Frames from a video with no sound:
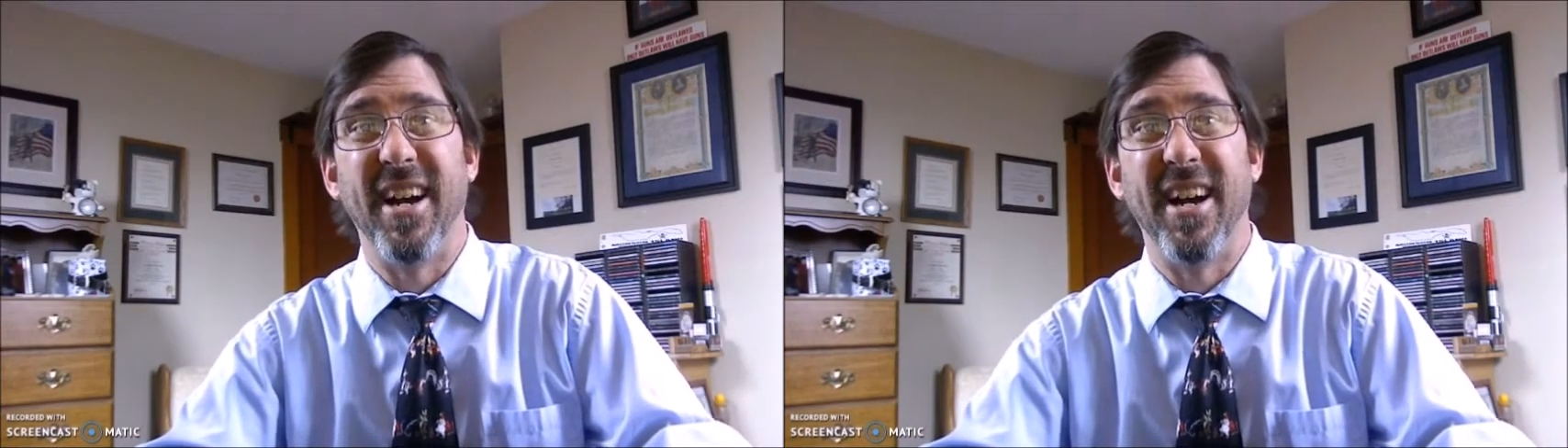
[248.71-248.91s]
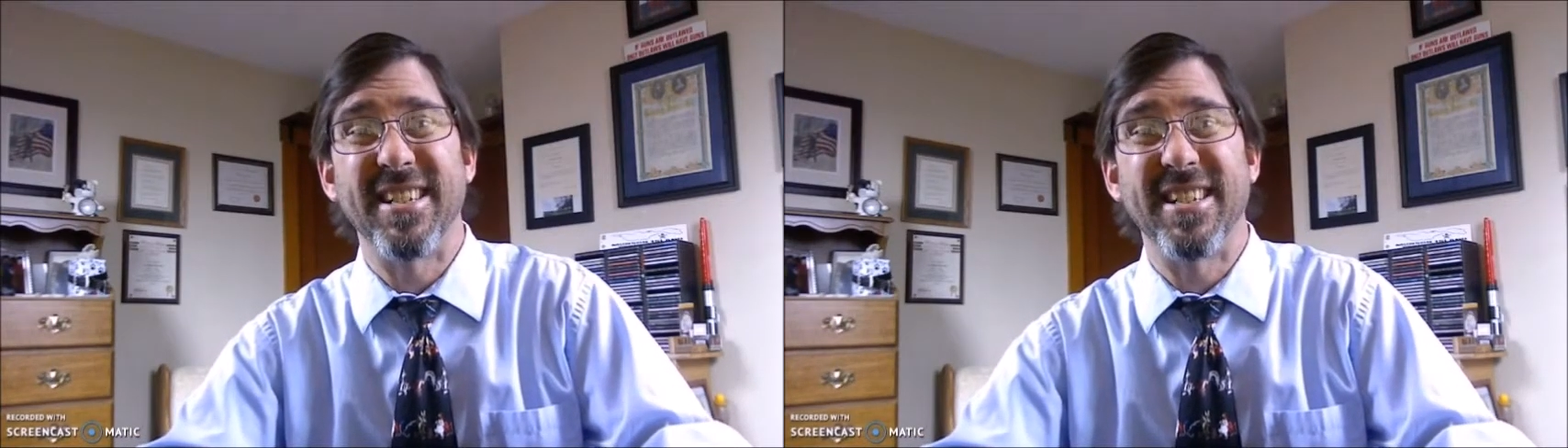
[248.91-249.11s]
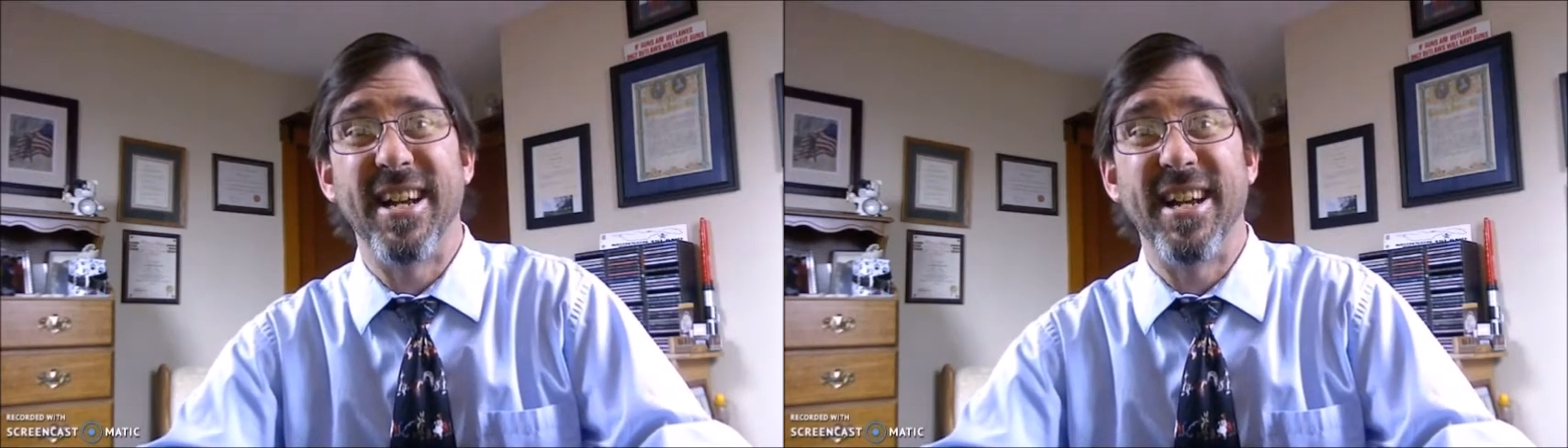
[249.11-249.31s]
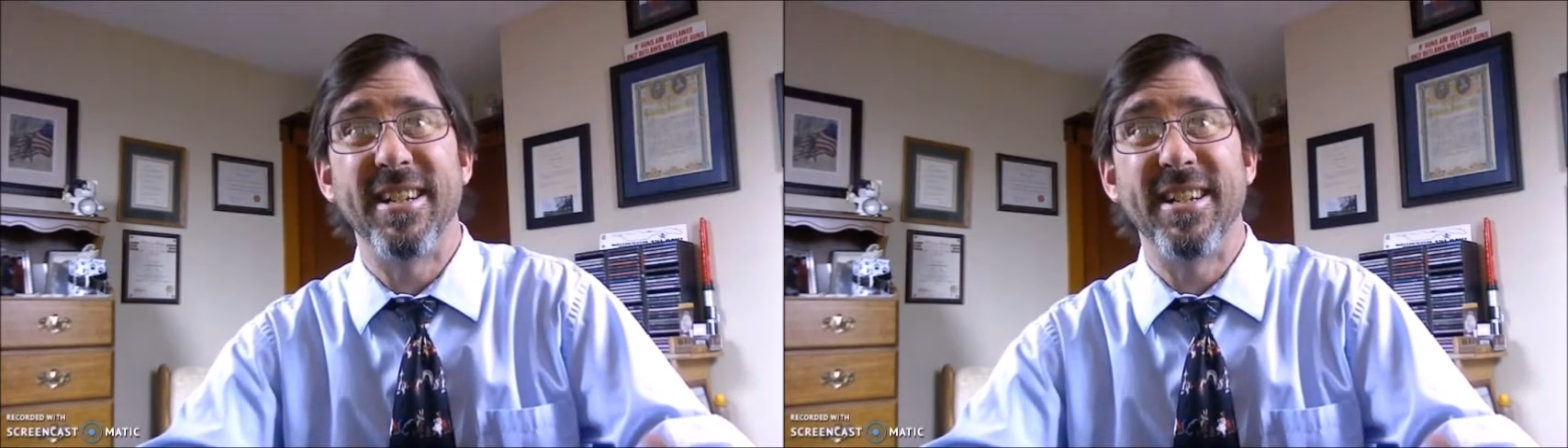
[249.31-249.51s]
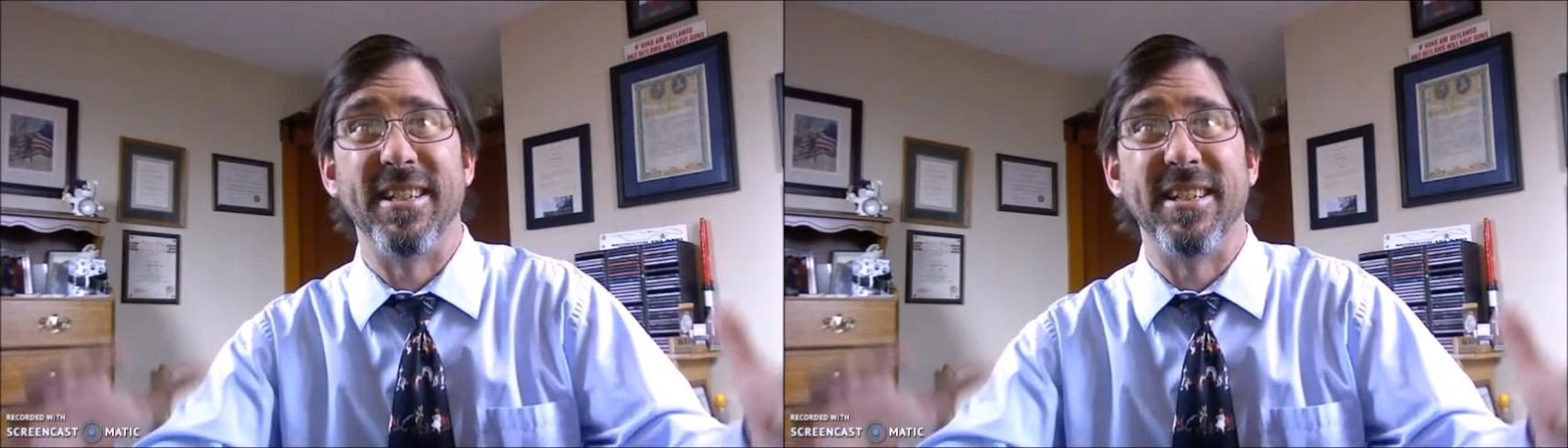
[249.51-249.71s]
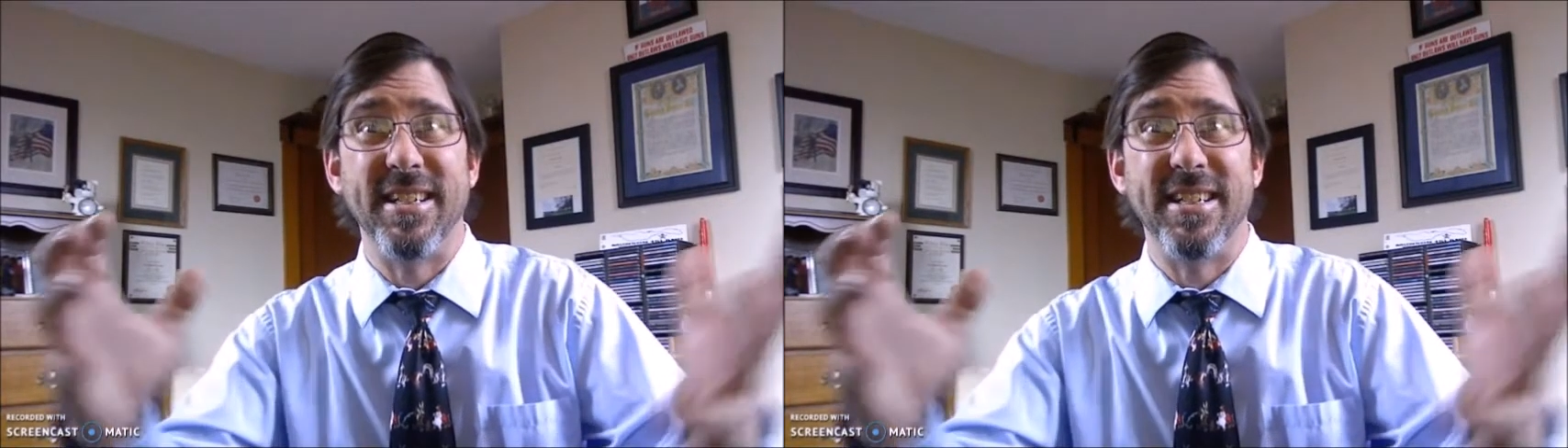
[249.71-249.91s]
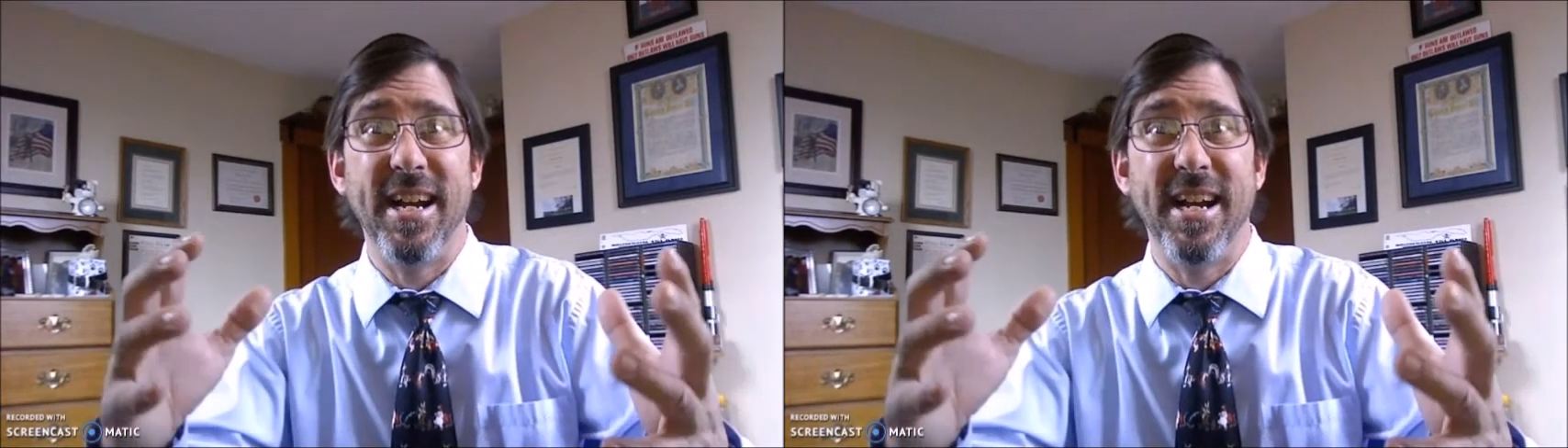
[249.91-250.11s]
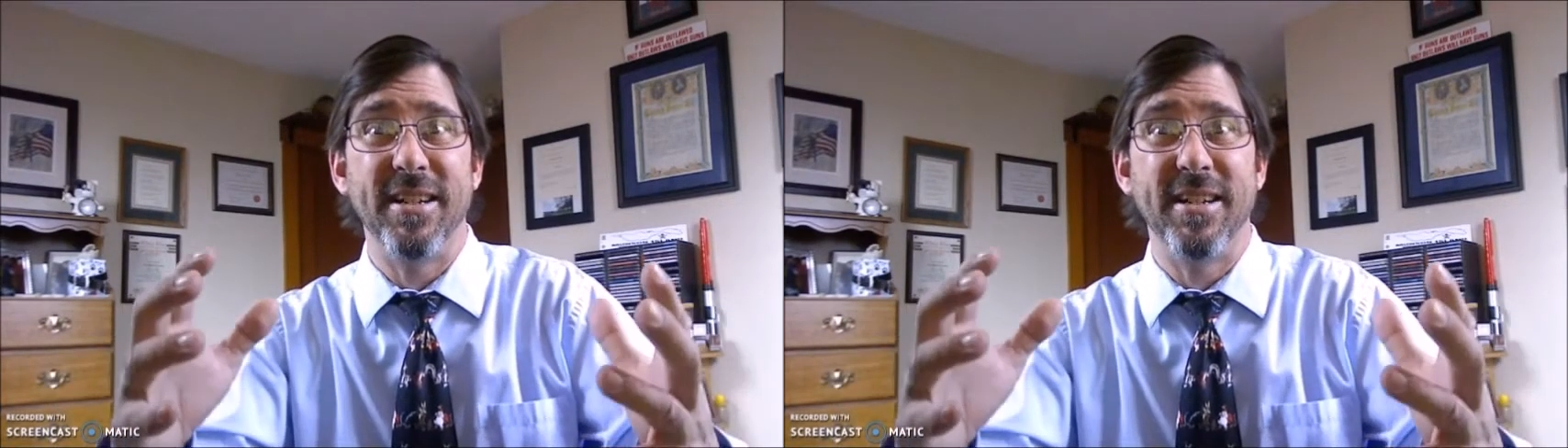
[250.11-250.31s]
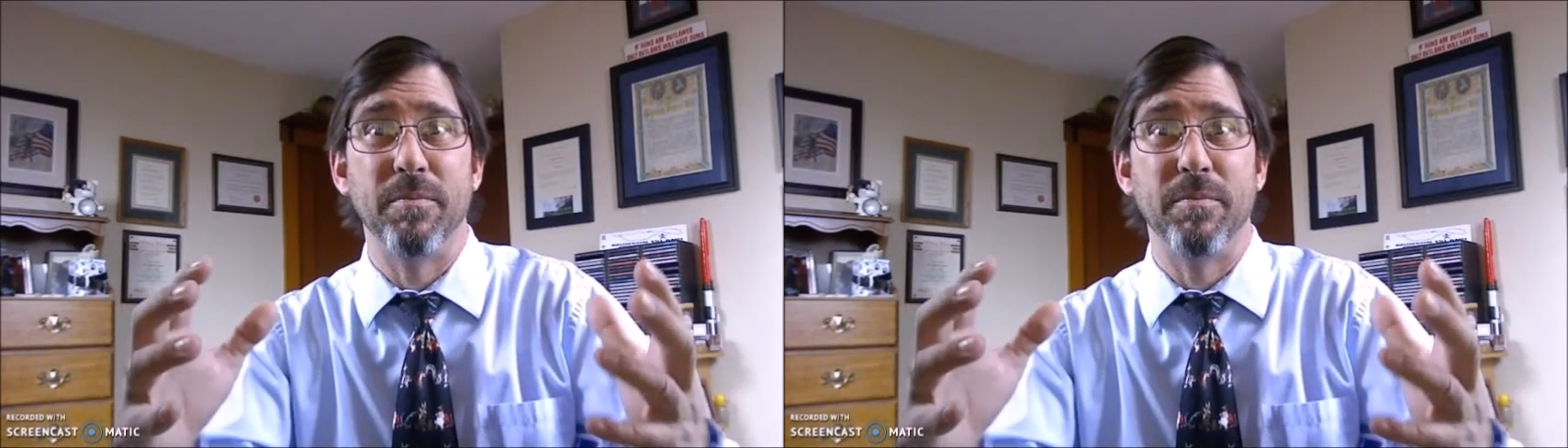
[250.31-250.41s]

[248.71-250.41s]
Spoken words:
isolate it and contain it